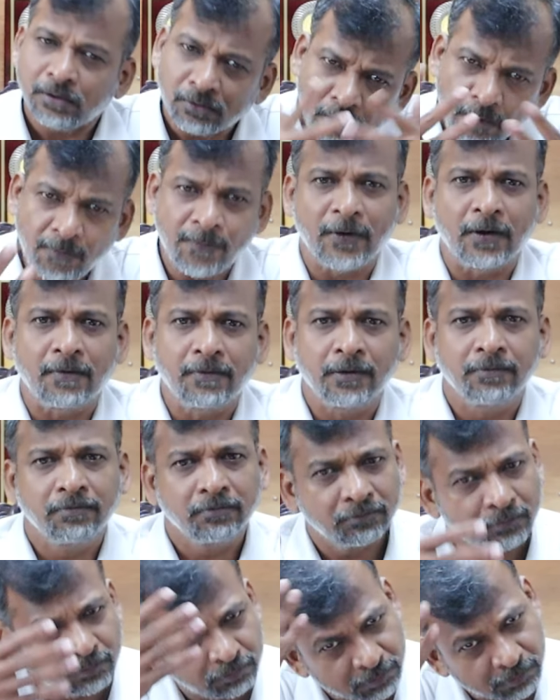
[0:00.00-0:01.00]
No problem.
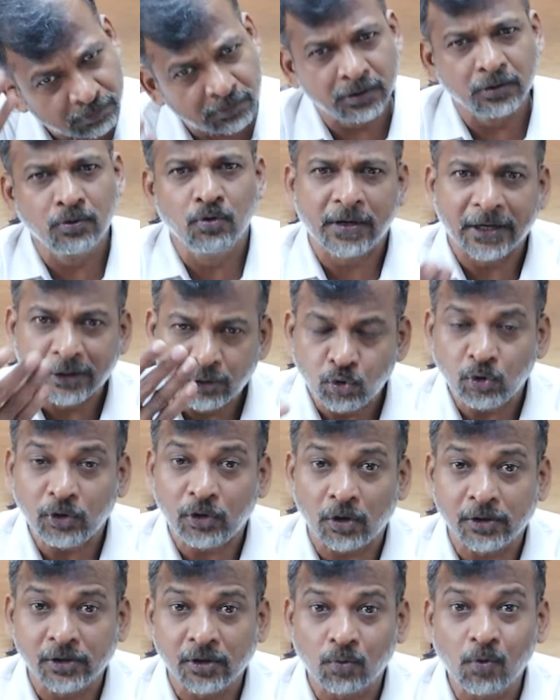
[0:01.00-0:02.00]
You can do
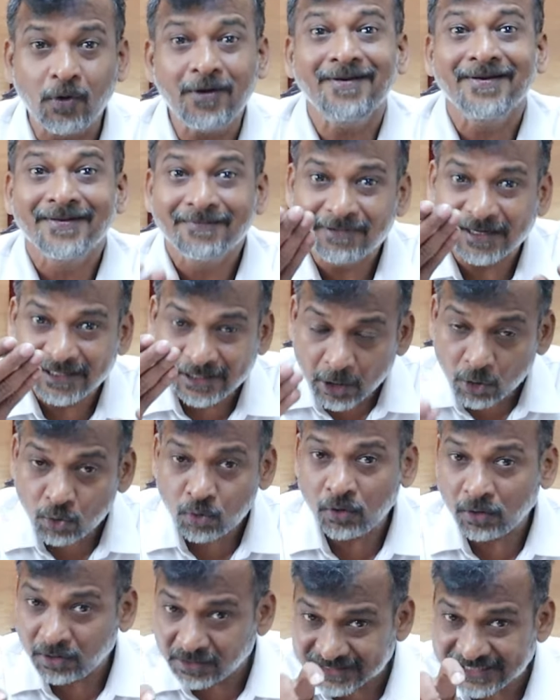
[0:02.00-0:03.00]
it on your own. But
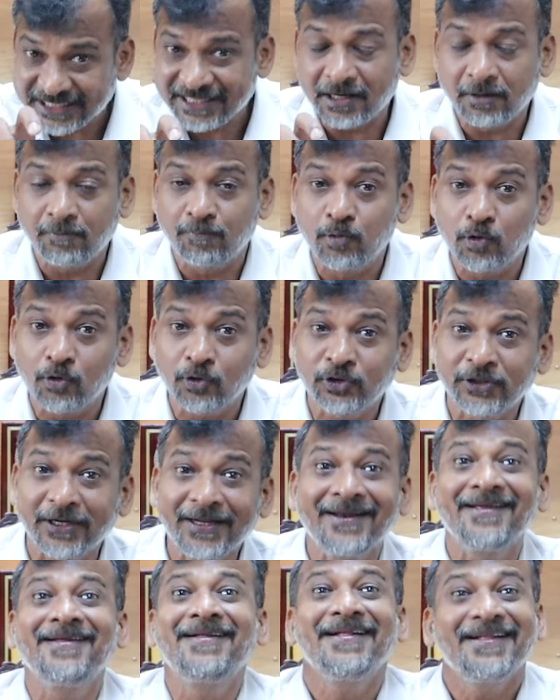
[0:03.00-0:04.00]
down, see that
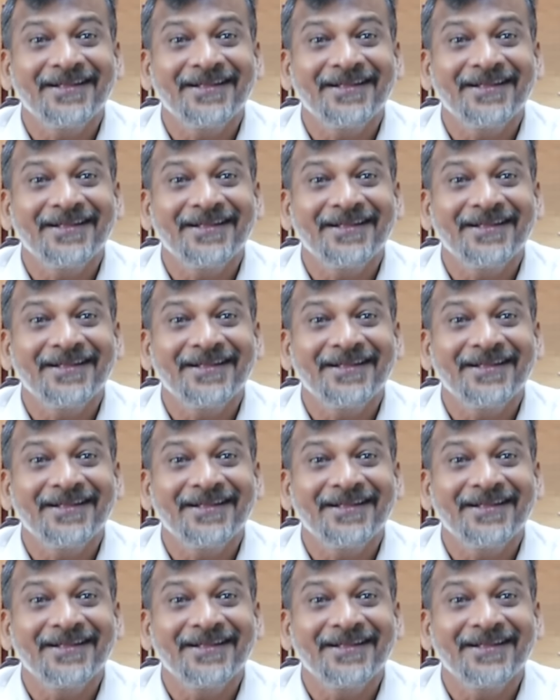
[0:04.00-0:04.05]
brochure,